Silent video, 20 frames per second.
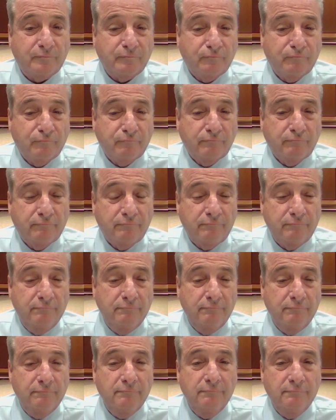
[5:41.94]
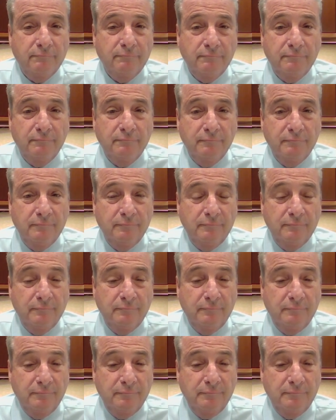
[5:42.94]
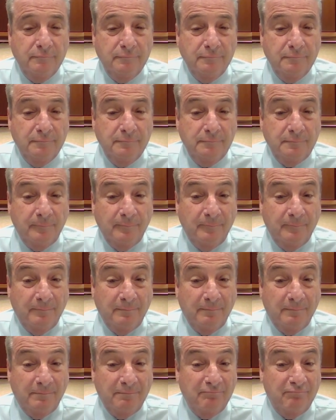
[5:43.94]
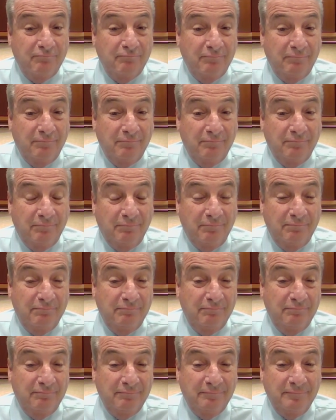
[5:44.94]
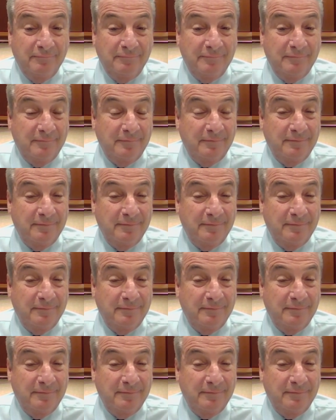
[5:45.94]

(silent)